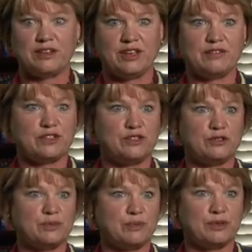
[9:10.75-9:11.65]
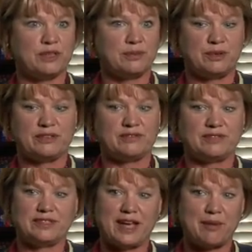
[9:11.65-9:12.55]
All you have to do is pull up, you have to
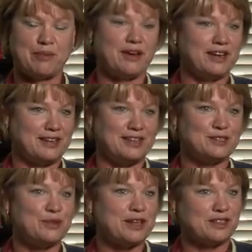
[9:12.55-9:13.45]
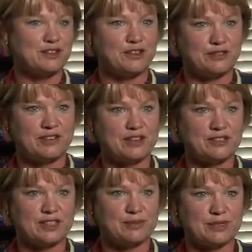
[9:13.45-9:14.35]
tap on it, and it's right there at your
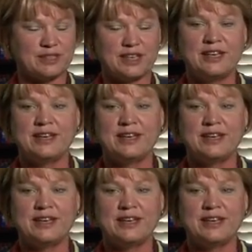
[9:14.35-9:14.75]
fingertips.